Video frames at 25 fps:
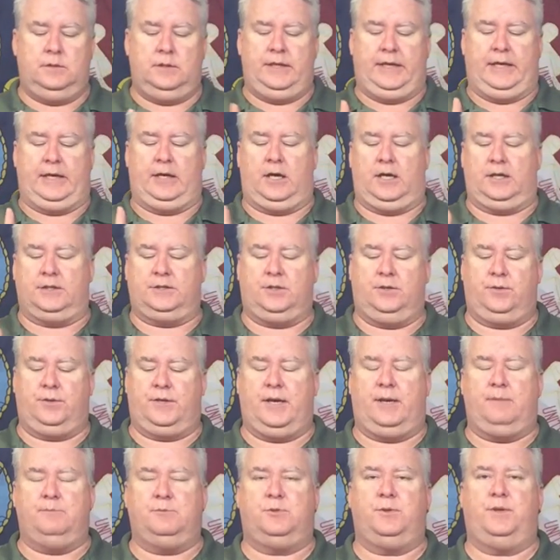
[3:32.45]
It also
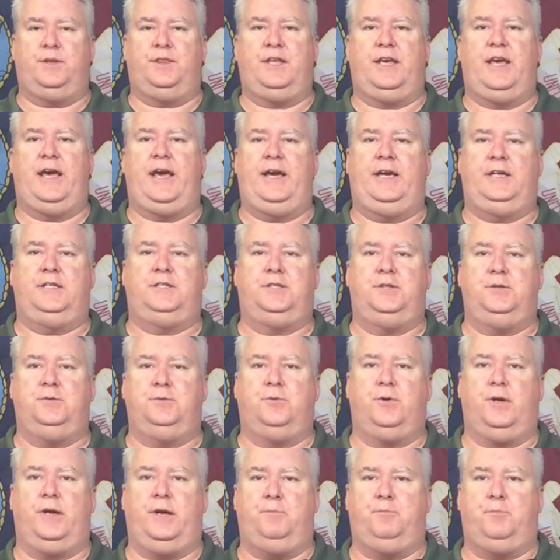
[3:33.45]
comes with the A2
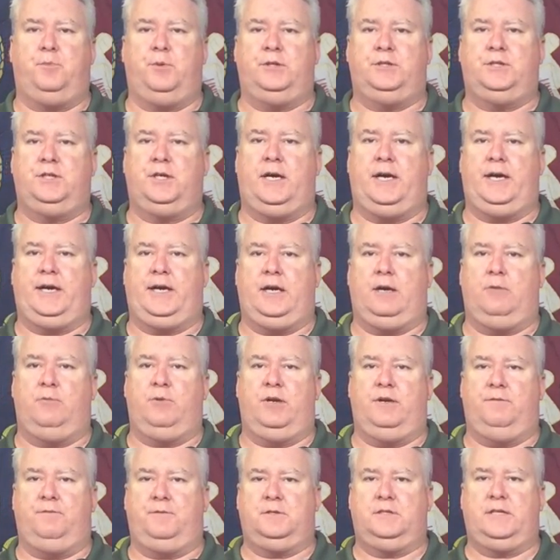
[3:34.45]
grip, which I got
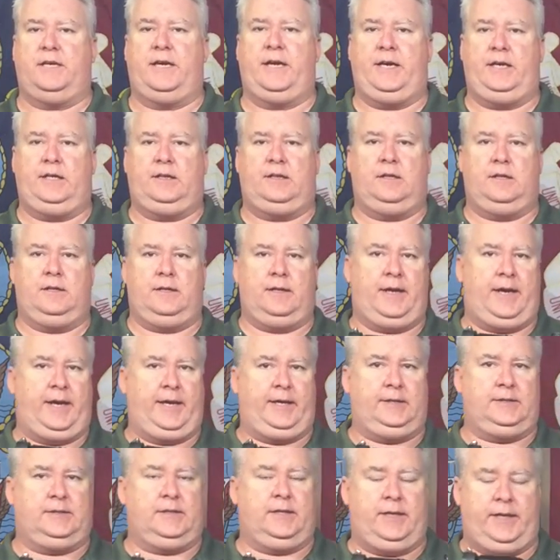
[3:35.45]
rid of because I hate
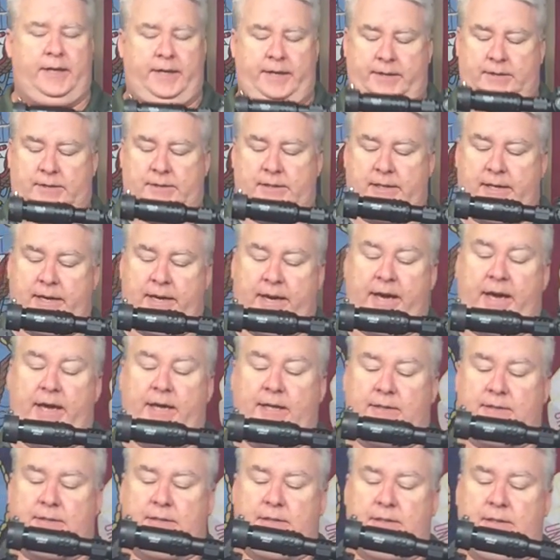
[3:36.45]

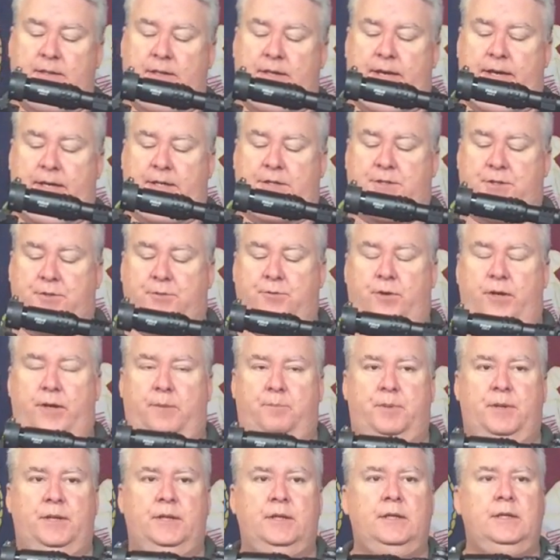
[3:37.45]
the A2
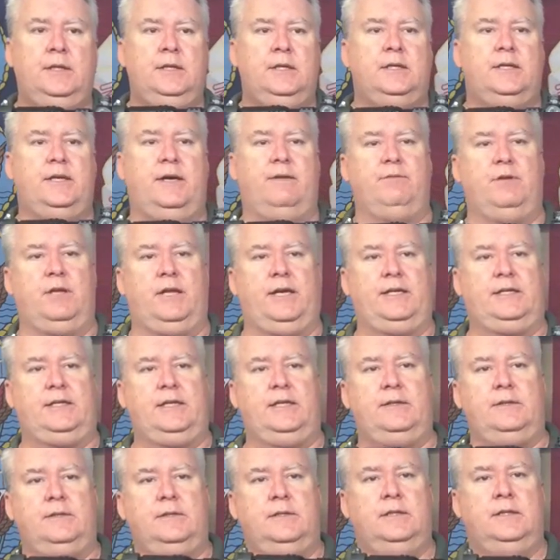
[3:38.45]
grip. Never liked
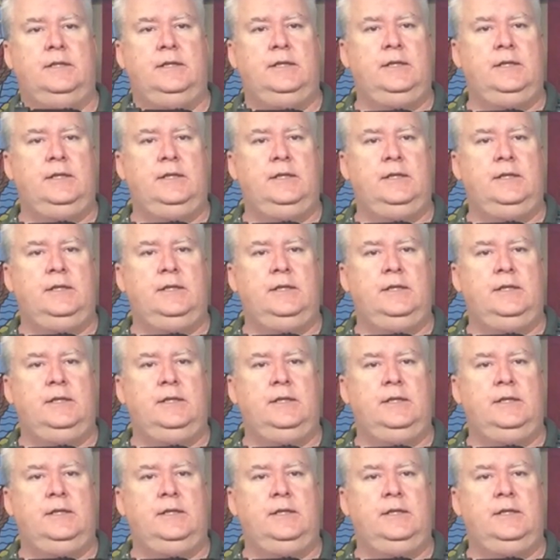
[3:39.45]
it.